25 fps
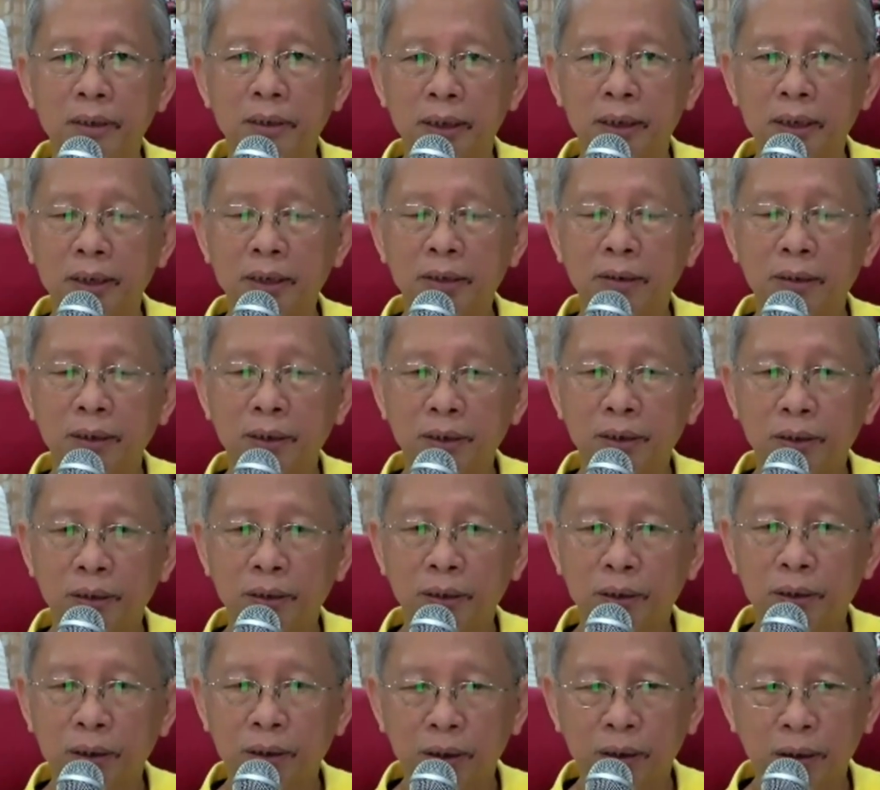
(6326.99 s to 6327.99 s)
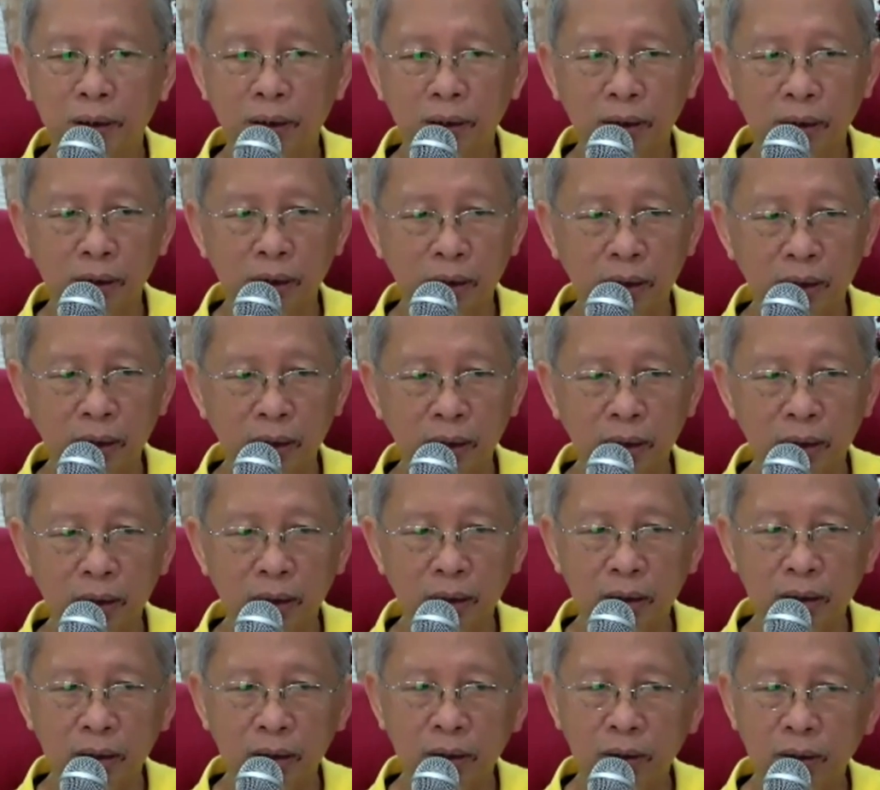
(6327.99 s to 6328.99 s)
That's why
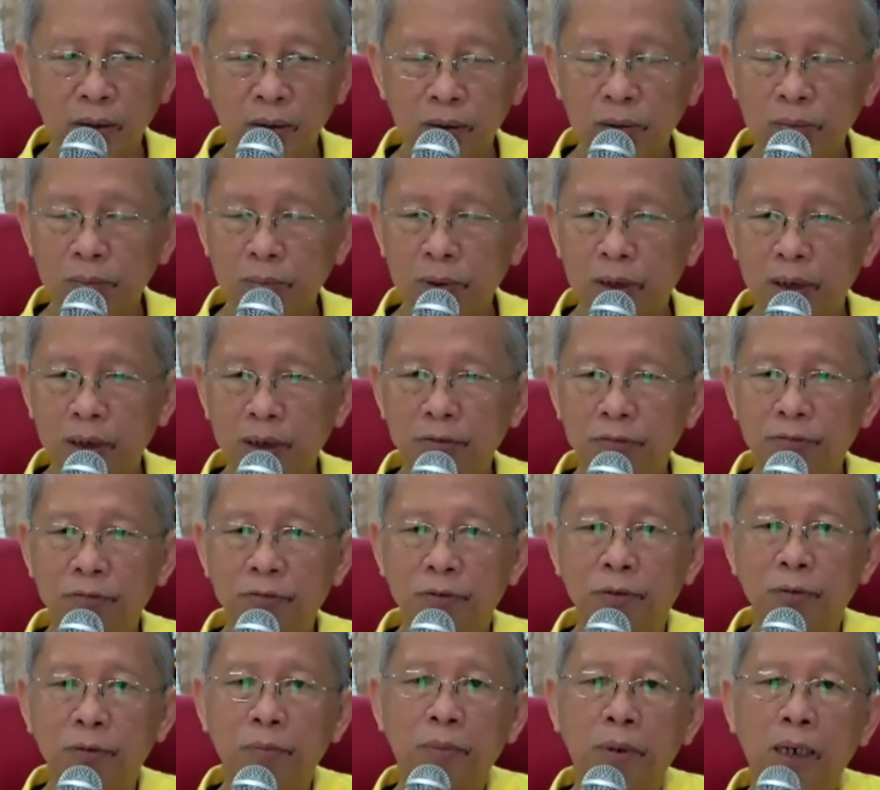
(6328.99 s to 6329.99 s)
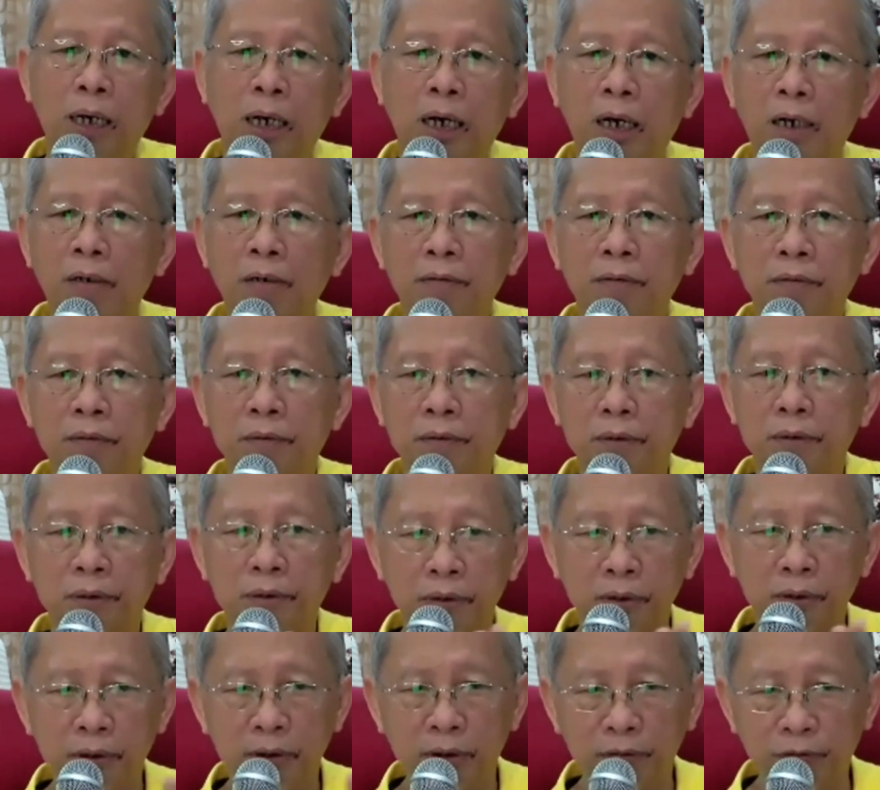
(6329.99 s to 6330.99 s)
the Noble Eightfold Path,
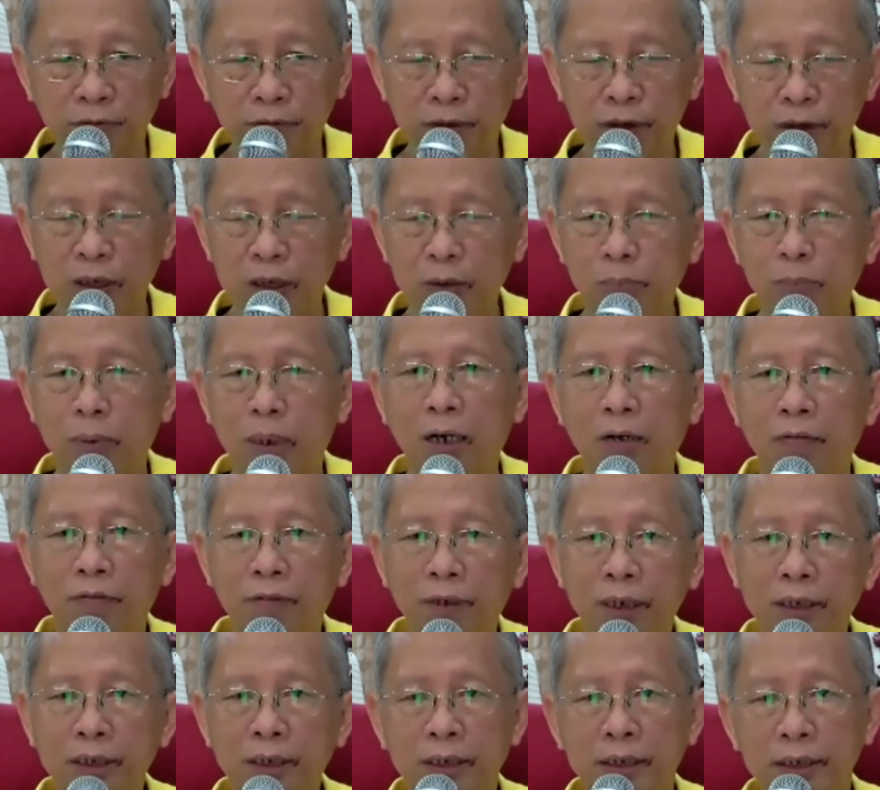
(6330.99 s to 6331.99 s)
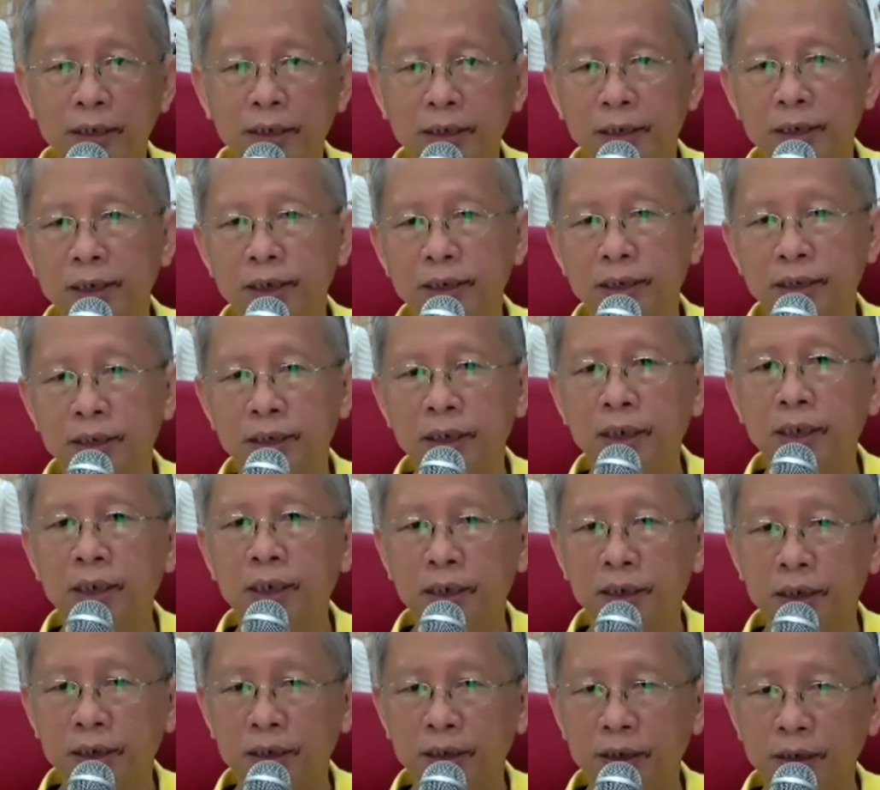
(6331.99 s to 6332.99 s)
the first path factor is
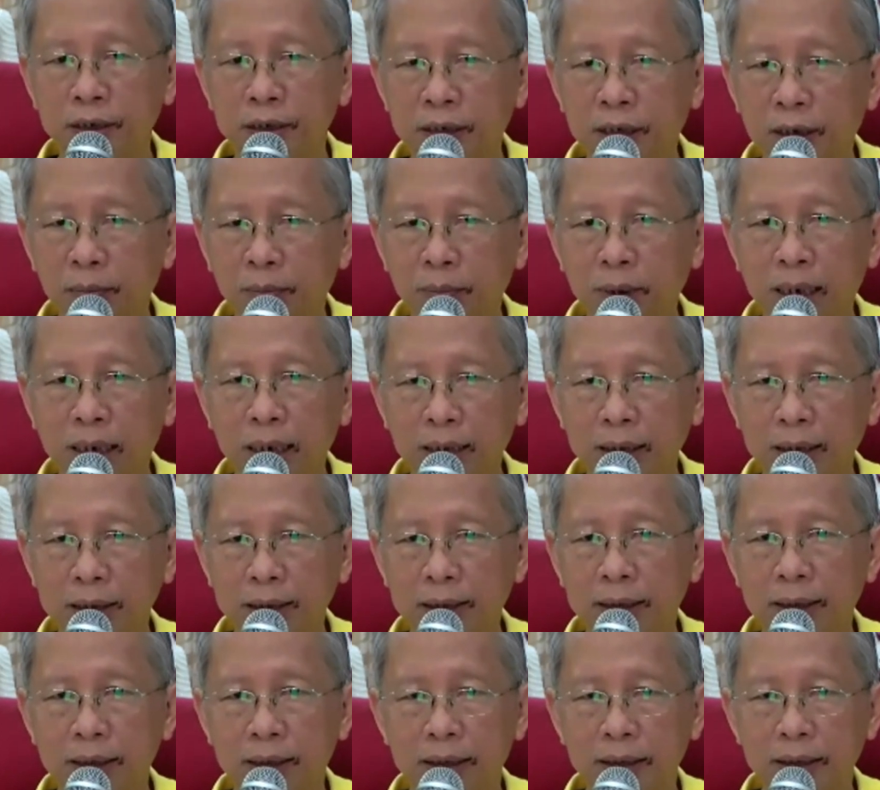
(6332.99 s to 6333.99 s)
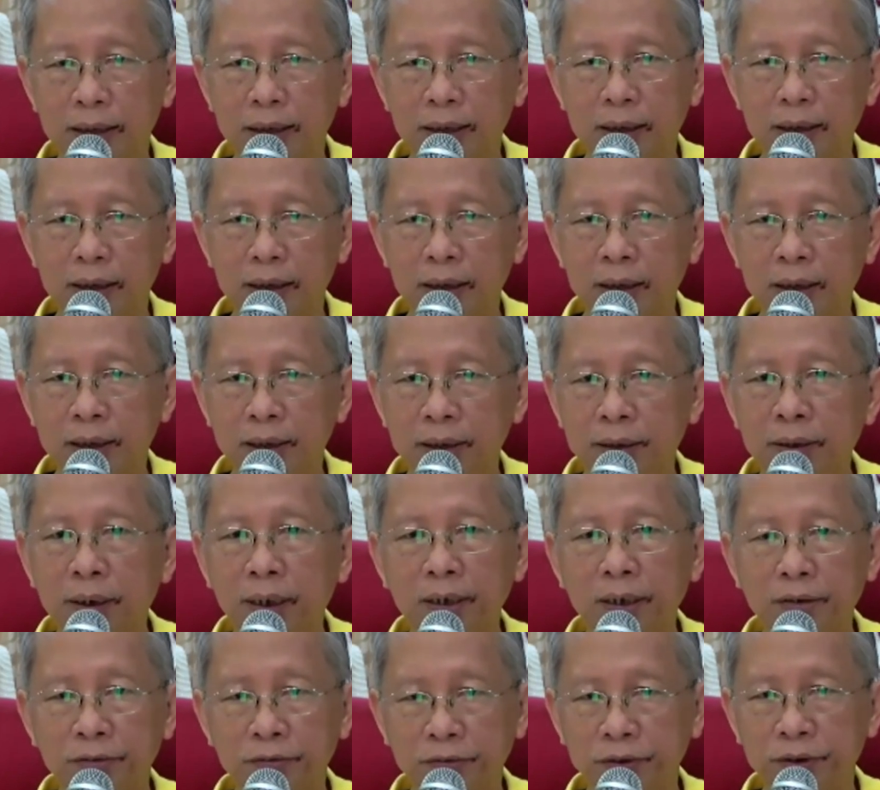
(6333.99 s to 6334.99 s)
Samadhi,
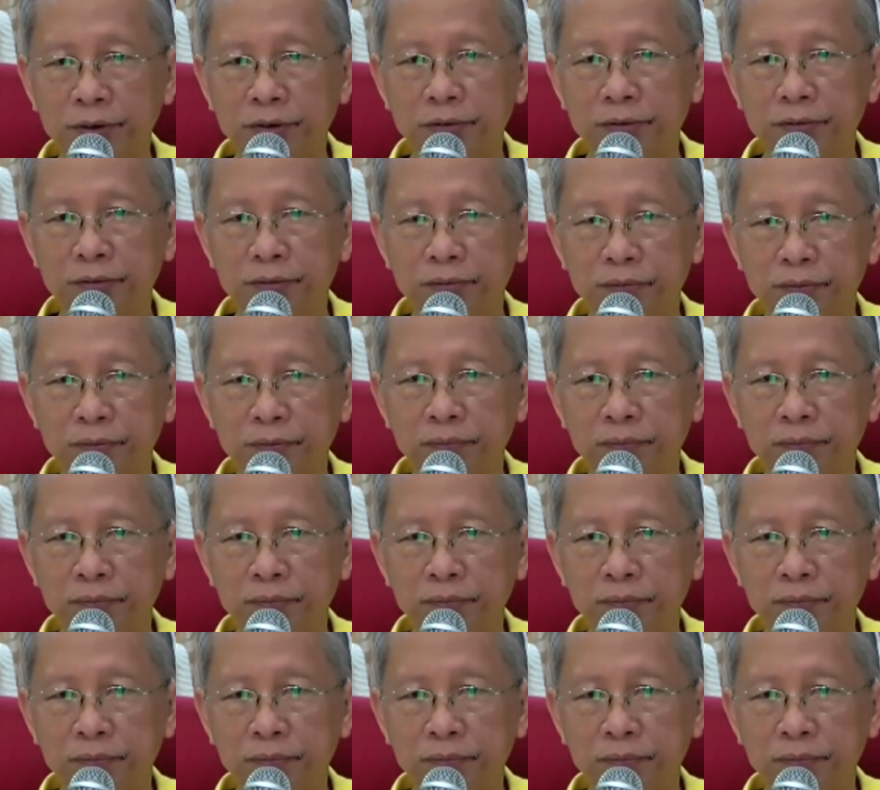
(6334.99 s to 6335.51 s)
right view,